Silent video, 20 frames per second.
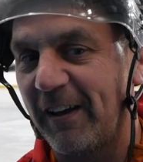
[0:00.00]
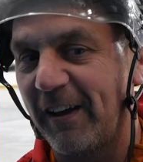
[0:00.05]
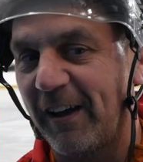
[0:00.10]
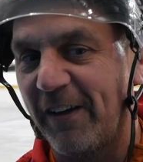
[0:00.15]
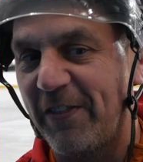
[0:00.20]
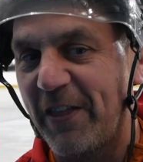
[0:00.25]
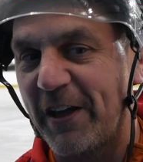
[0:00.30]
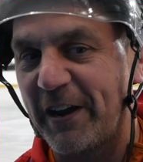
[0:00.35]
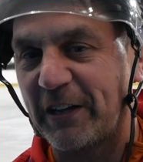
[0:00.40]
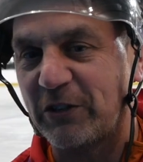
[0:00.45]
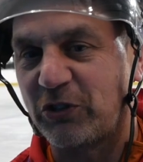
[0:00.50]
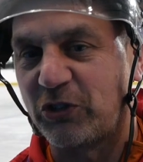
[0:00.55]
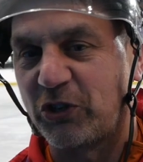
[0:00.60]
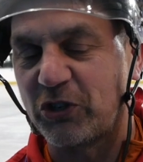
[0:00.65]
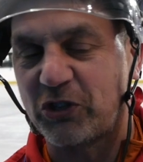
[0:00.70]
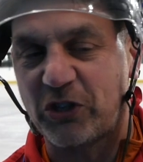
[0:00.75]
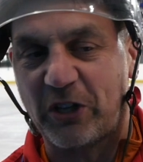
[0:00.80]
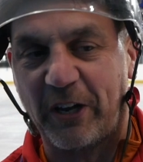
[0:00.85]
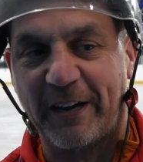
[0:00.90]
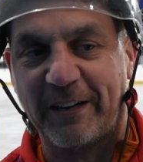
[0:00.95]
And then I'd
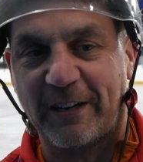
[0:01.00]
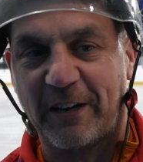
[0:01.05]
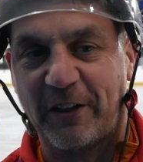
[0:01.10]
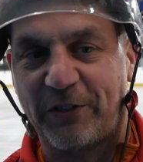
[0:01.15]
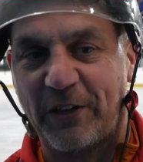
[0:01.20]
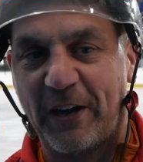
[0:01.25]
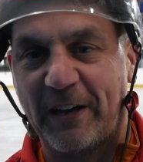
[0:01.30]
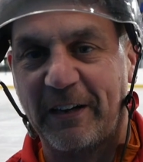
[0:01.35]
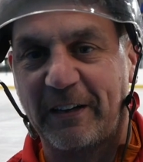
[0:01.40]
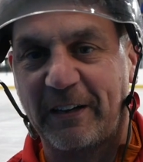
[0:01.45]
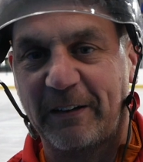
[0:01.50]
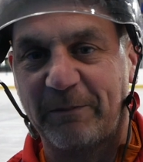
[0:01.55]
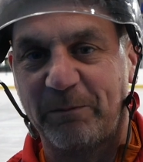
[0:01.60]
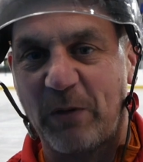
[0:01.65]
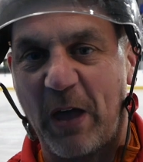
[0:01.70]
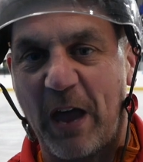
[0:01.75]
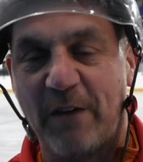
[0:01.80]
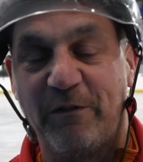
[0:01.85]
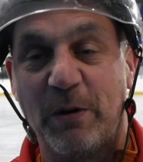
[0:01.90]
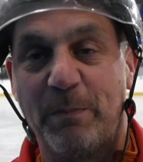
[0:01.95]
just like to thank
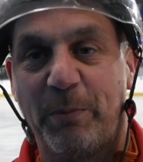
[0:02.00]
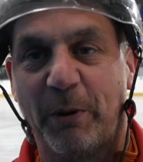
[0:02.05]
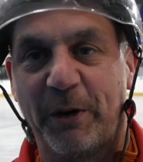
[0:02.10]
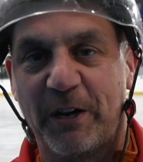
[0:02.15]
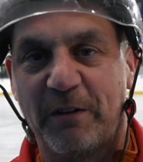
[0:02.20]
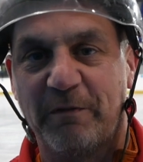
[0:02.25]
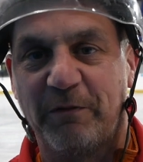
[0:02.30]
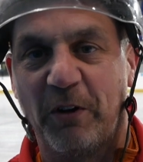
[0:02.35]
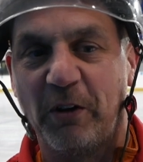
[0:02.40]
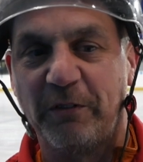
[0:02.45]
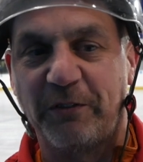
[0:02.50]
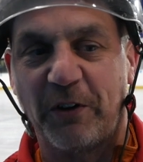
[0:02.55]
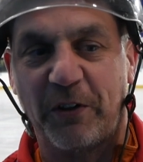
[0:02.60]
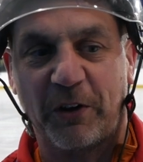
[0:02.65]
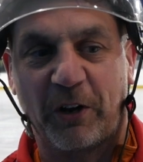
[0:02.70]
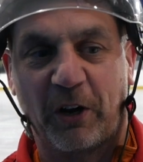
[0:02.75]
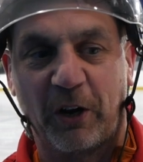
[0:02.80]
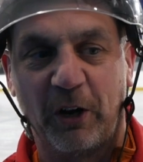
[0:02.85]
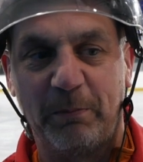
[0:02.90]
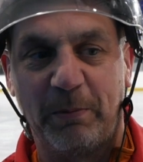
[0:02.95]
everybody involved at
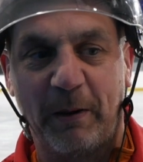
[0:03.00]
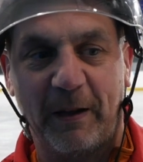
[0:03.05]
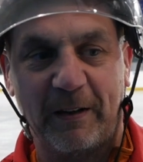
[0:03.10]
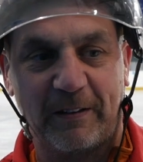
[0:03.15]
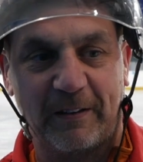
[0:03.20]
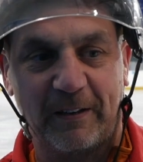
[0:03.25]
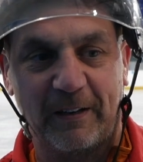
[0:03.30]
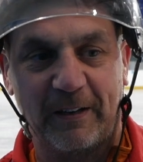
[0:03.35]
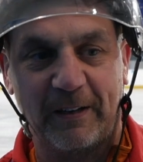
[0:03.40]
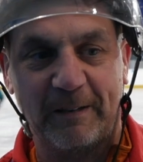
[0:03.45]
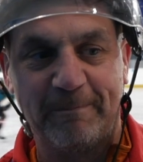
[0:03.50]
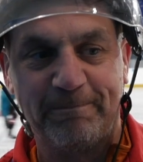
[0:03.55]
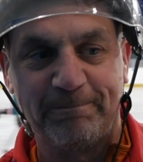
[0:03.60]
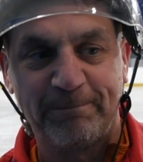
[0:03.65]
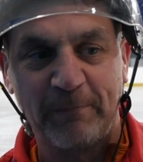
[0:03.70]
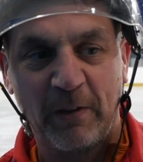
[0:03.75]
the club, like the